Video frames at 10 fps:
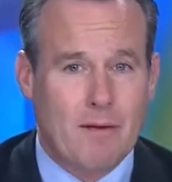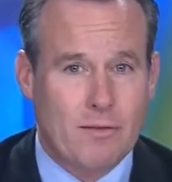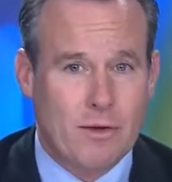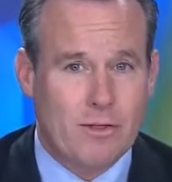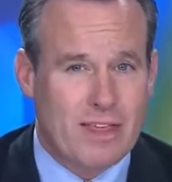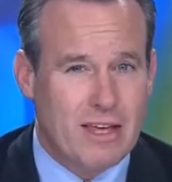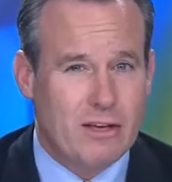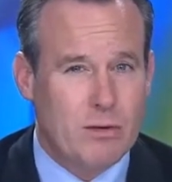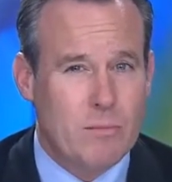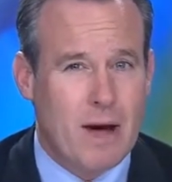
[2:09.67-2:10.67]
If you
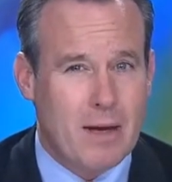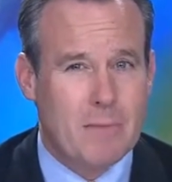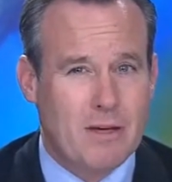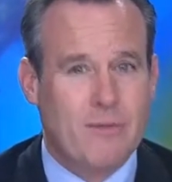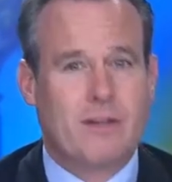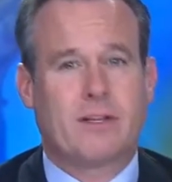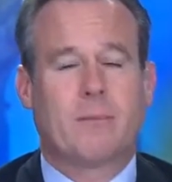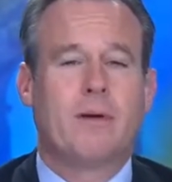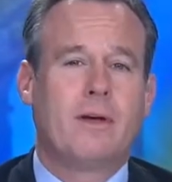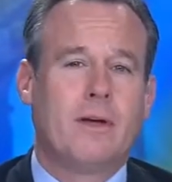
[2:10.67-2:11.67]
think you might be a victim,